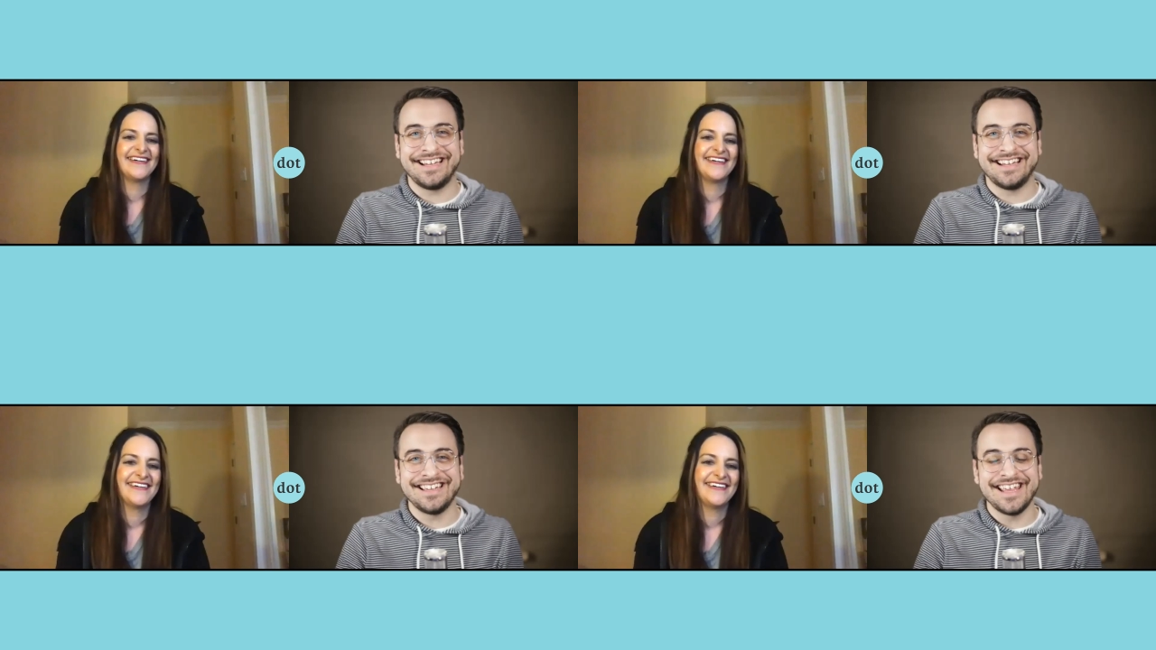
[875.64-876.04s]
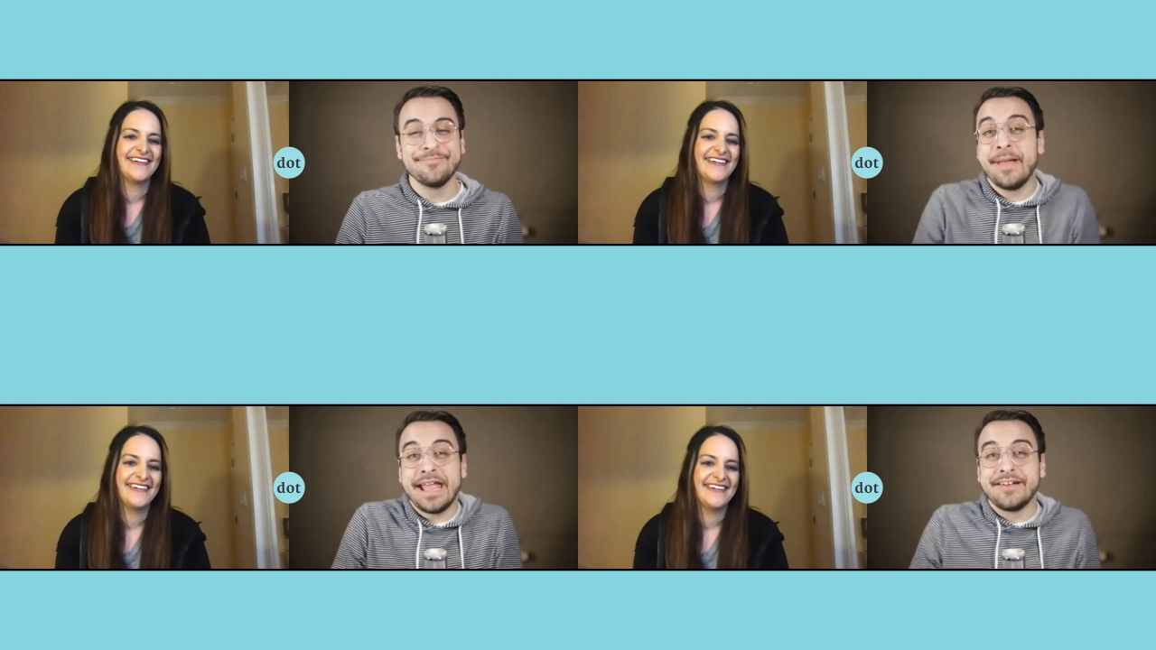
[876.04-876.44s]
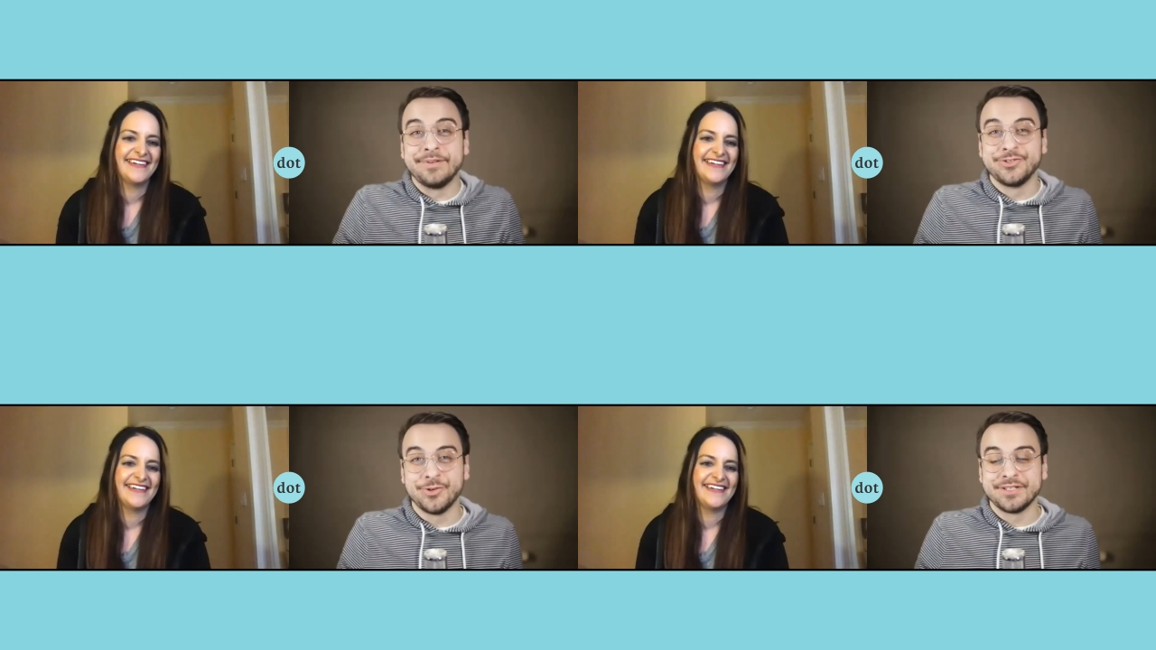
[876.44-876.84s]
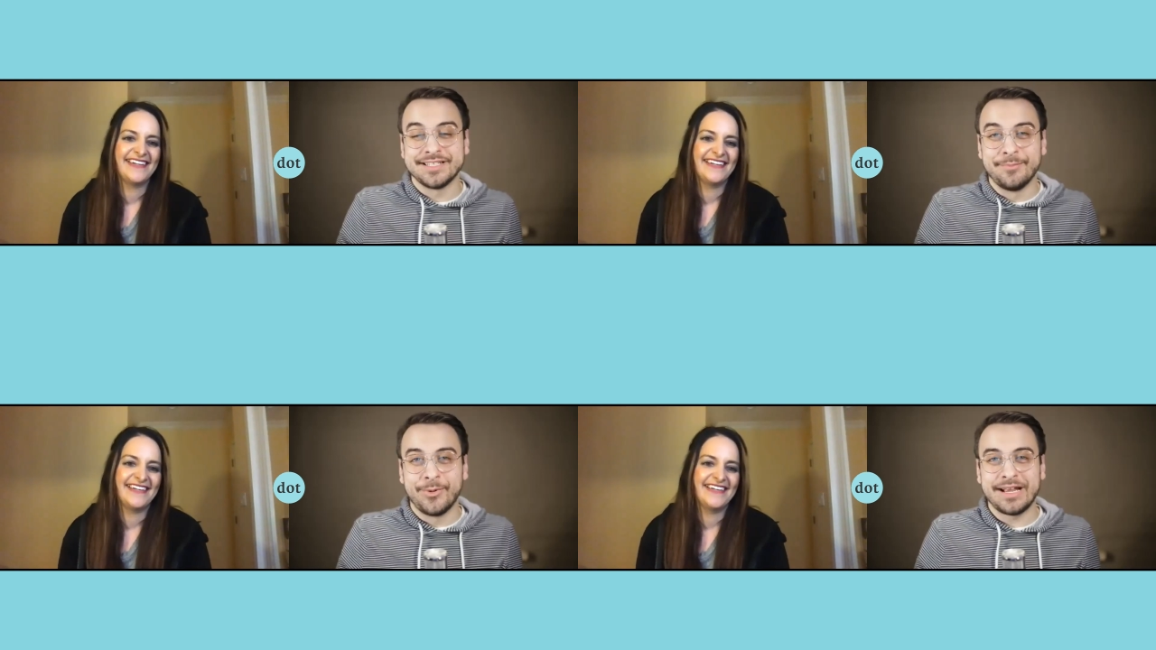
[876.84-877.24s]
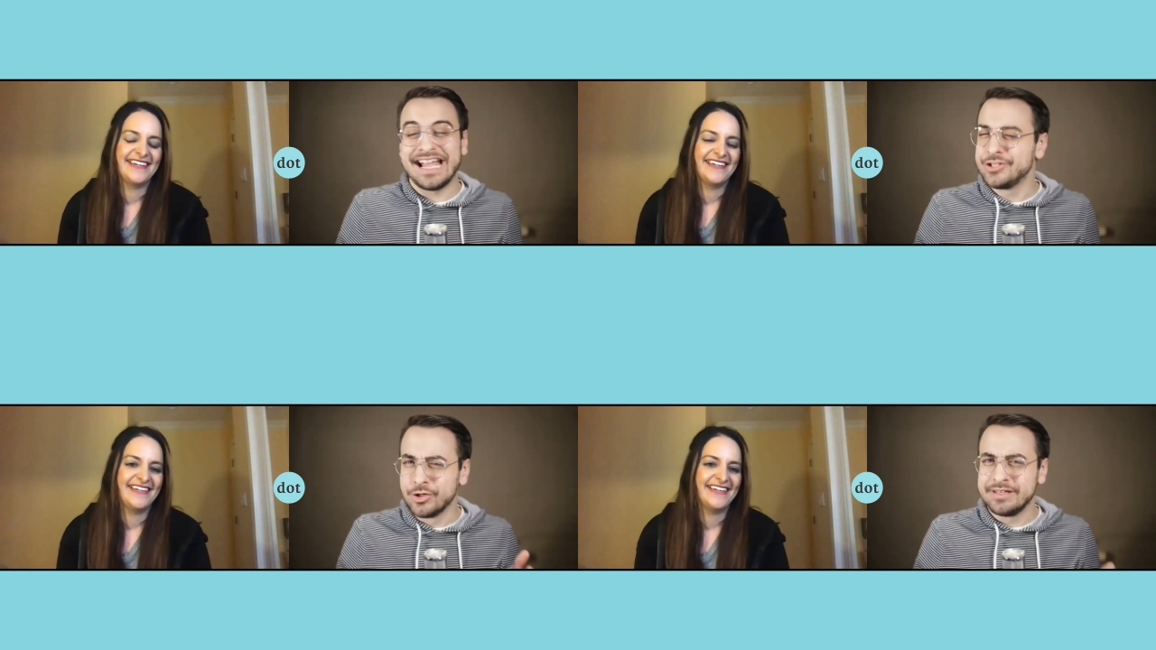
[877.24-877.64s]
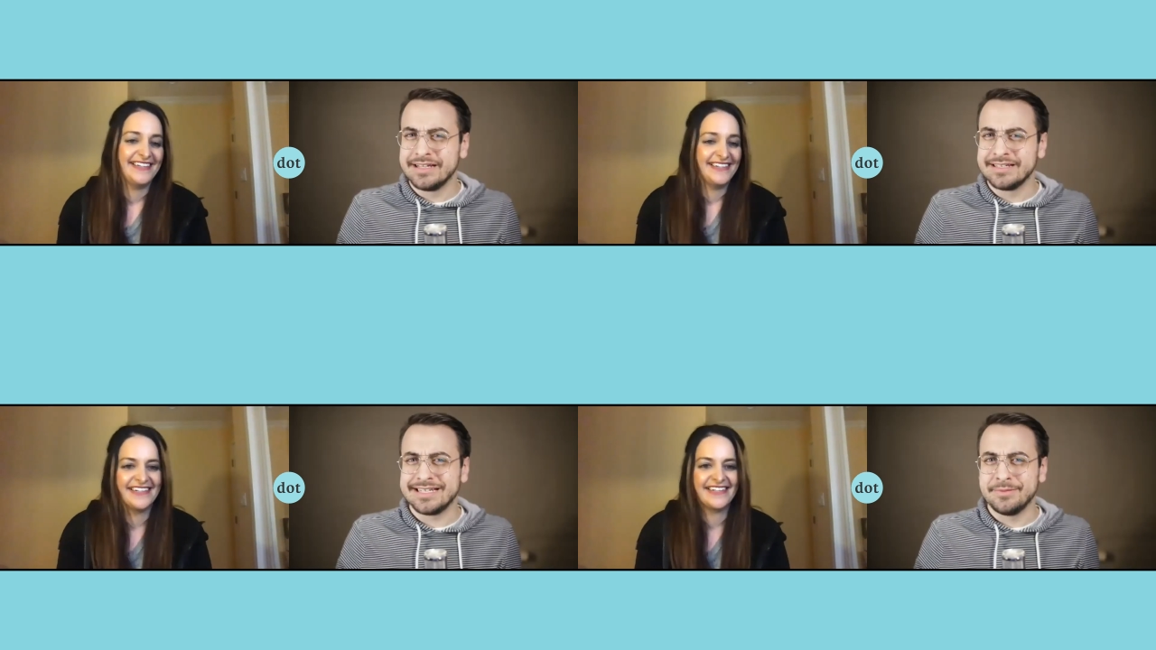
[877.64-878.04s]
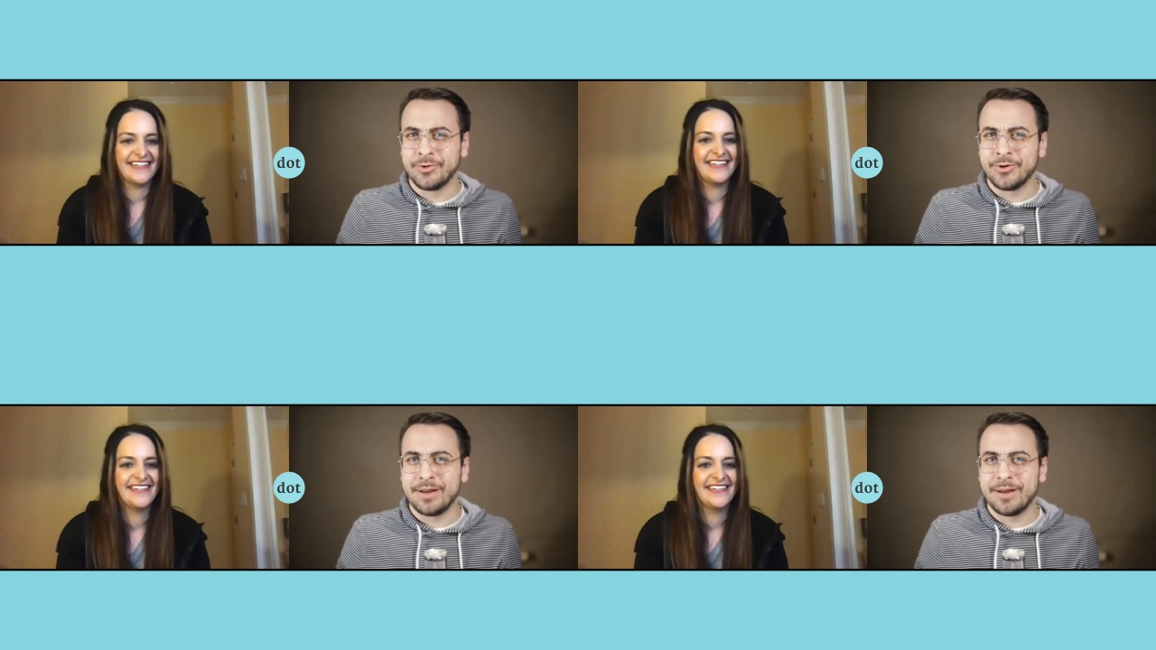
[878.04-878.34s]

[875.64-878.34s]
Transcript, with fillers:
Speaker 1: yeah. It may have been true at some point. I don't think it's anymore.